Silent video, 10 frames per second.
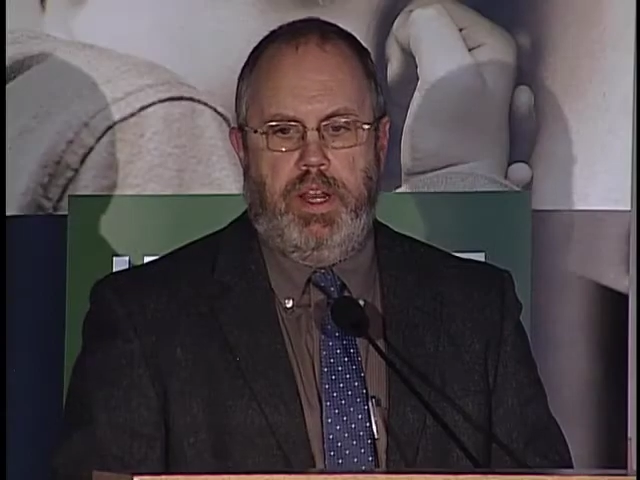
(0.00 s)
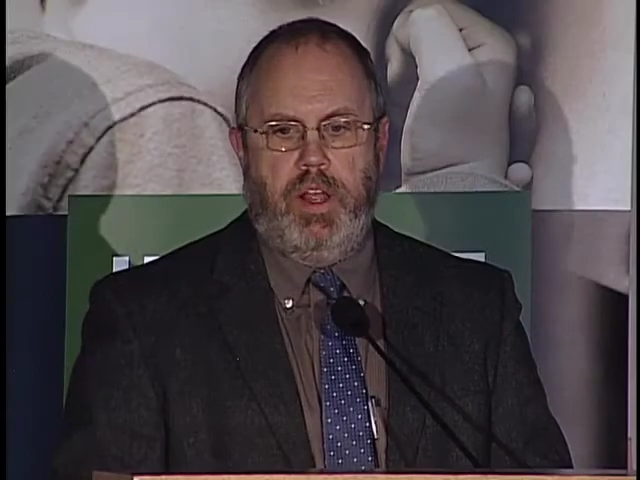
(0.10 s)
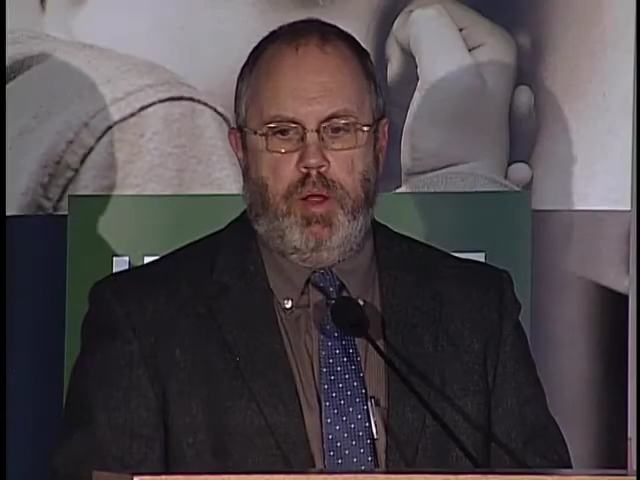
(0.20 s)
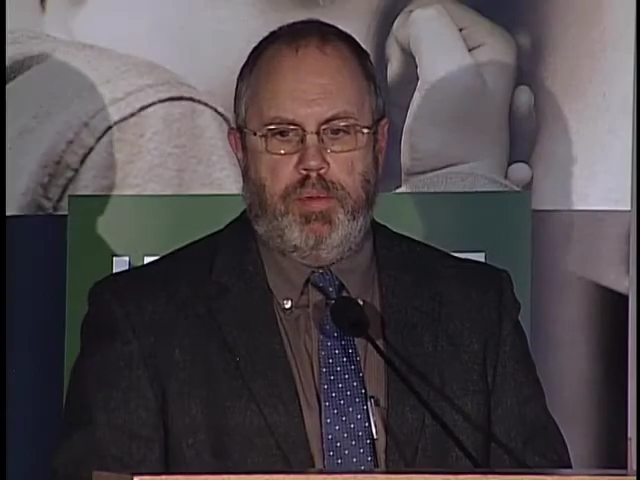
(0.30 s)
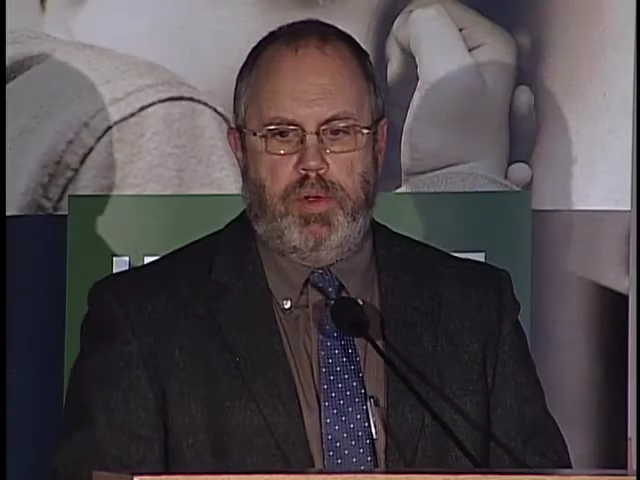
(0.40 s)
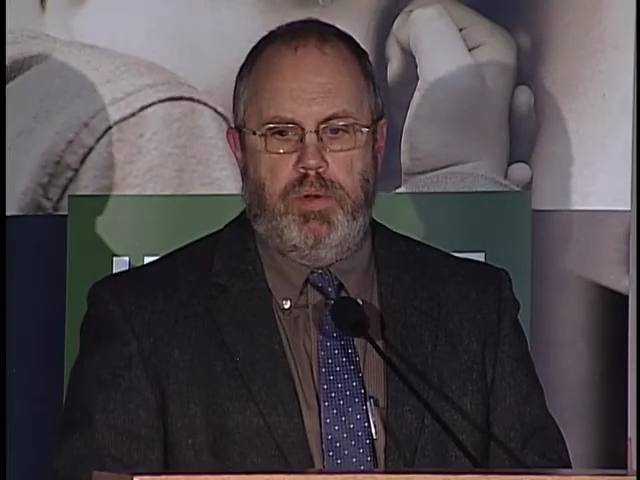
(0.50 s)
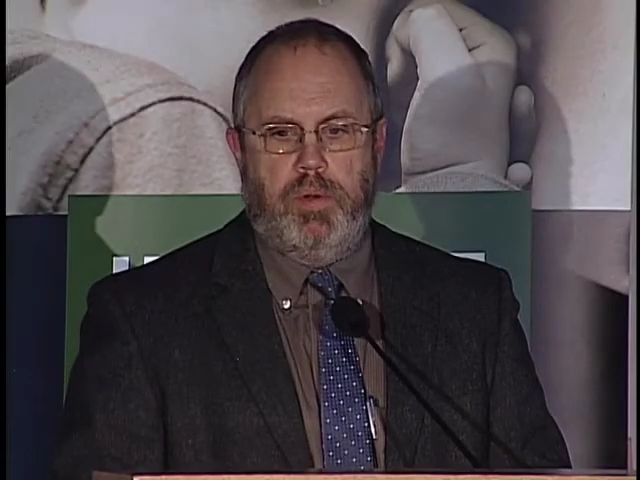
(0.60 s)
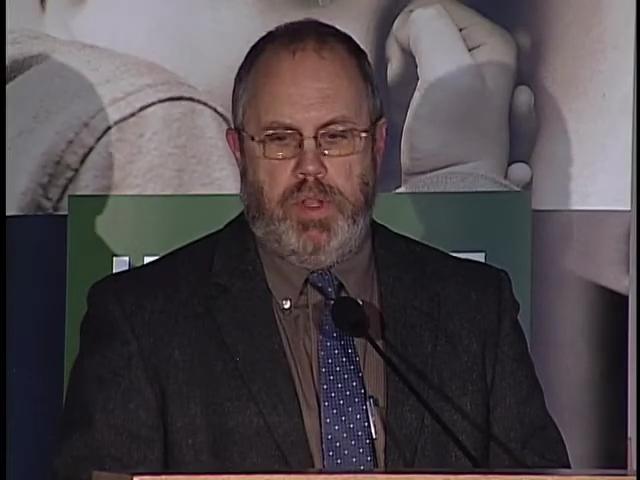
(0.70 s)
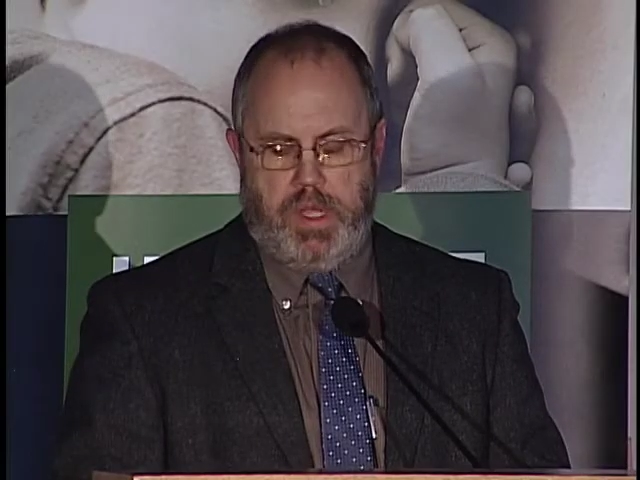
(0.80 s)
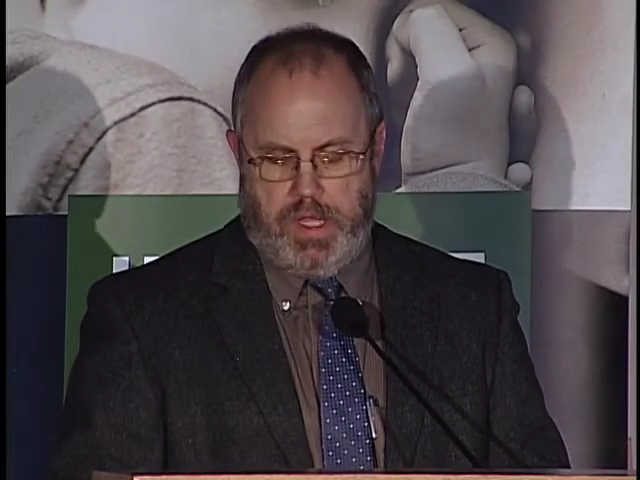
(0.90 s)
help her
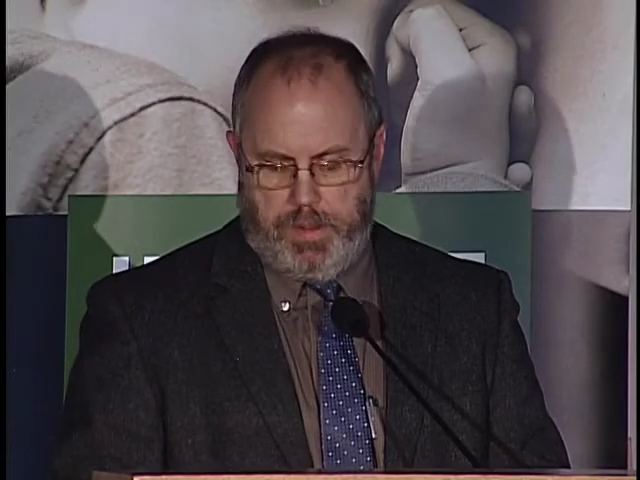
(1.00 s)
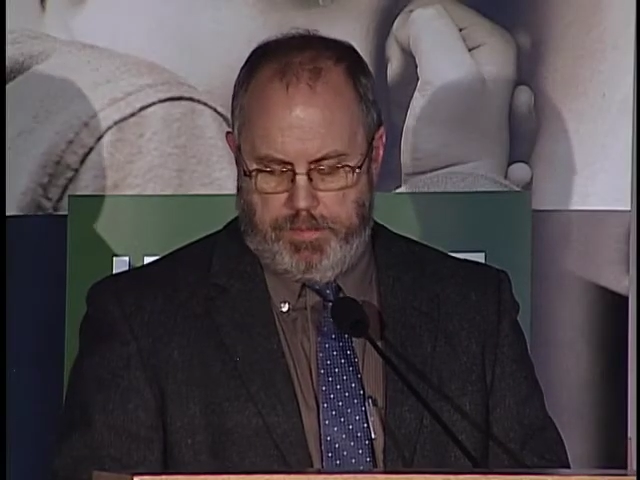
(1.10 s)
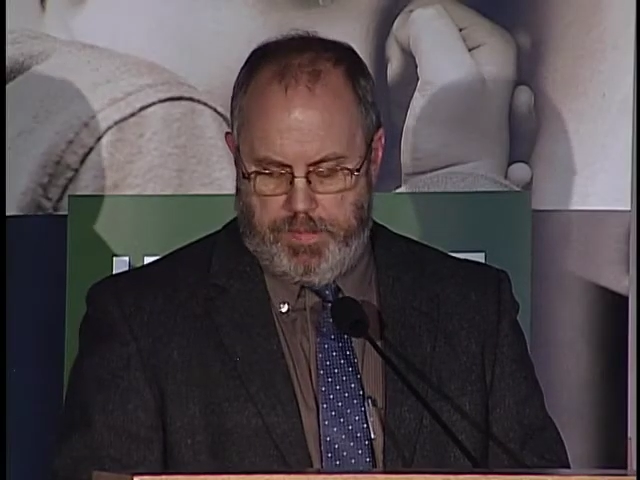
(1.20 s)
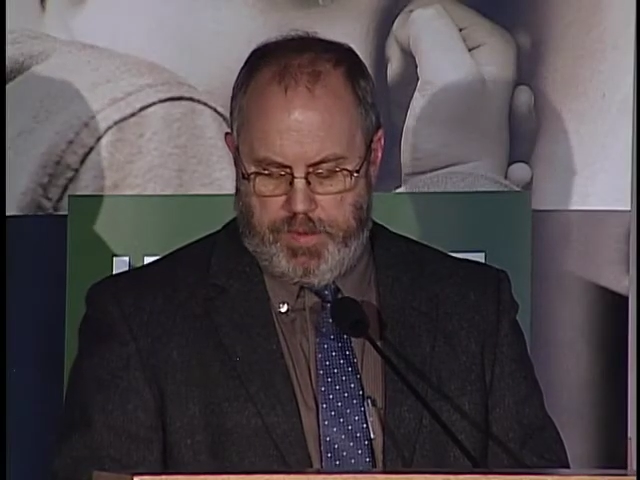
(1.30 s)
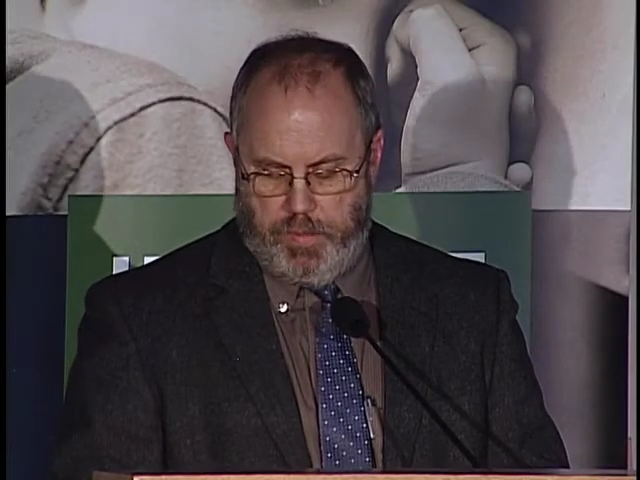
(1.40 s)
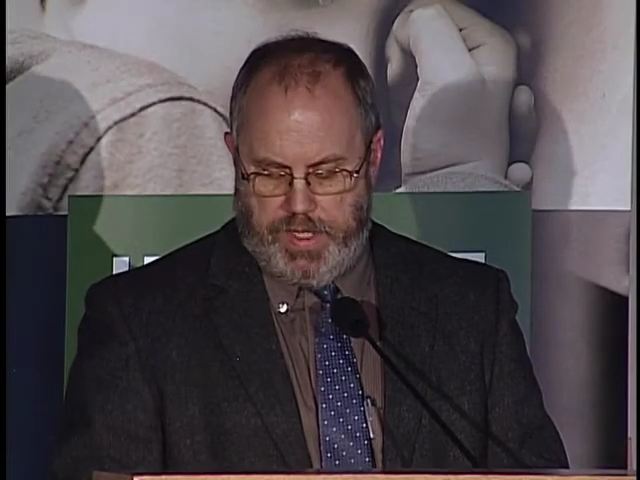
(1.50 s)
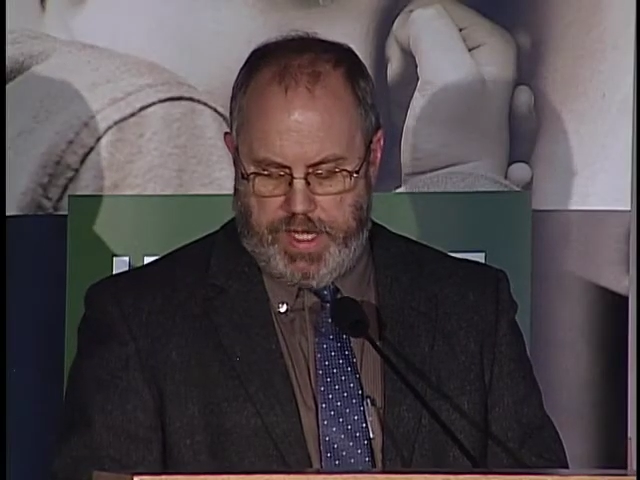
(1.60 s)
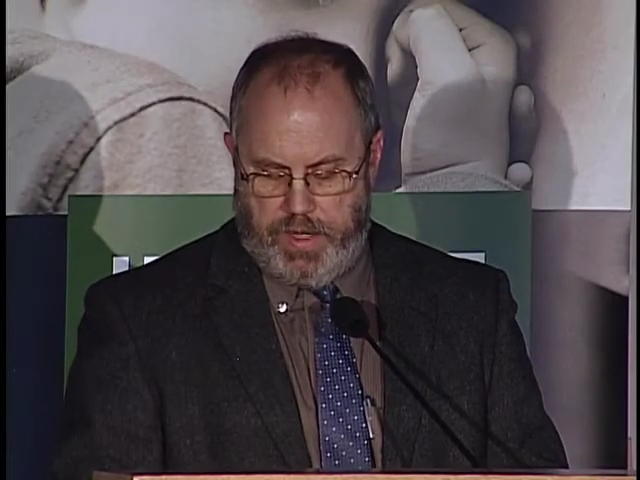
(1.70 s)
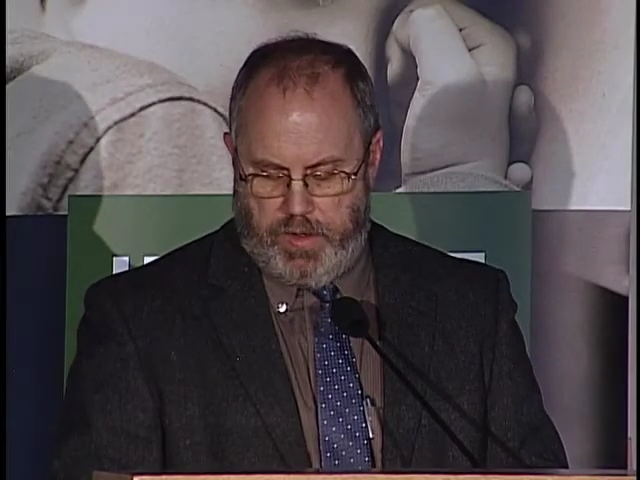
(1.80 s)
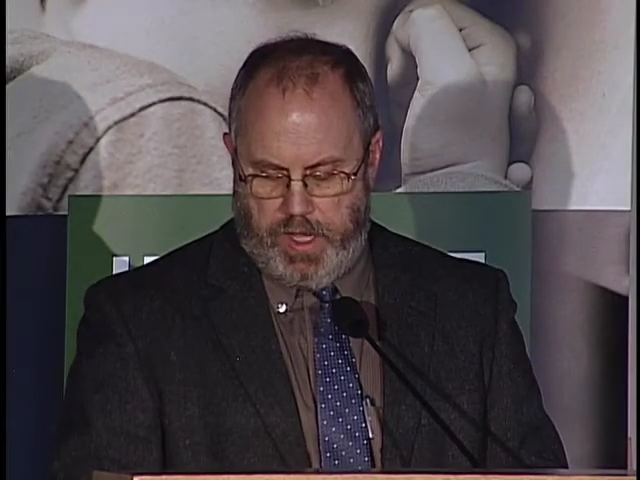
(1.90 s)

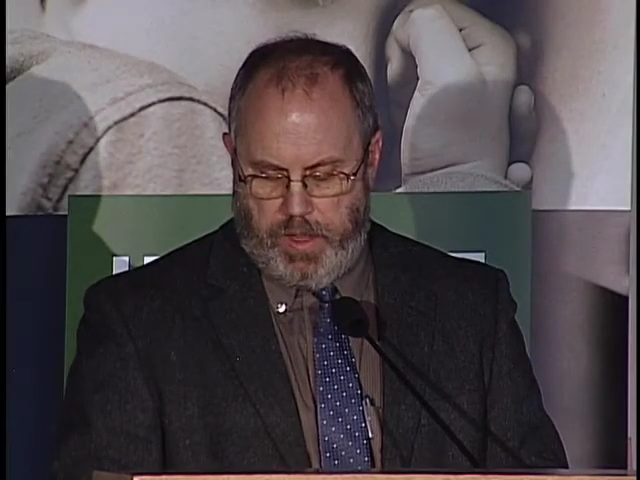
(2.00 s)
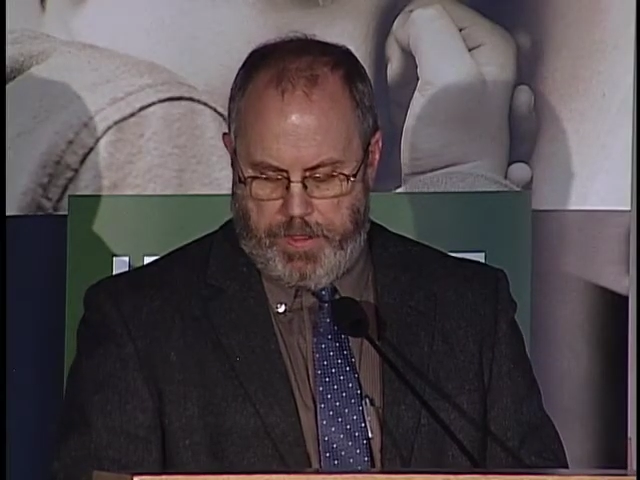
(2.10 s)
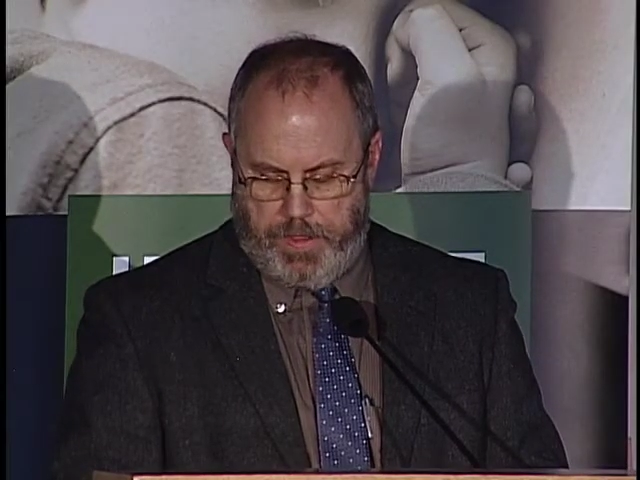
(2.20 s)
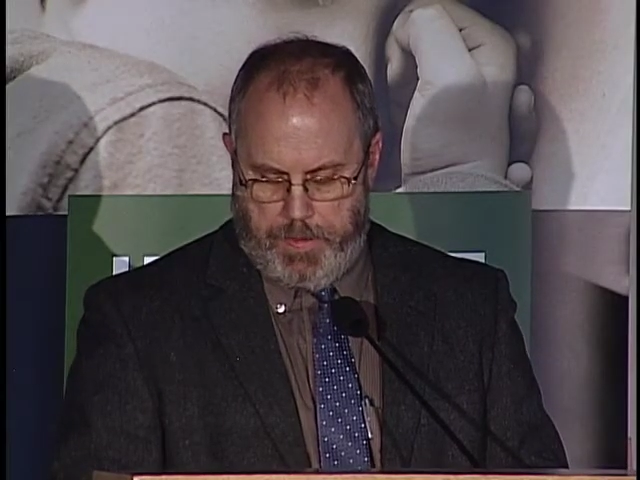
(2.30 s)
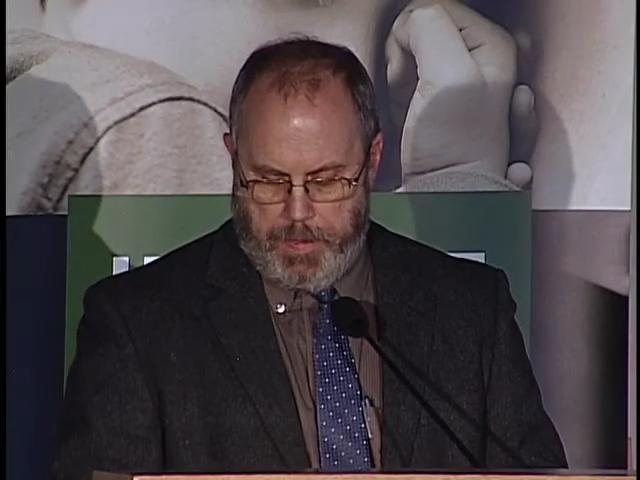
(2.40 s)
regain her health.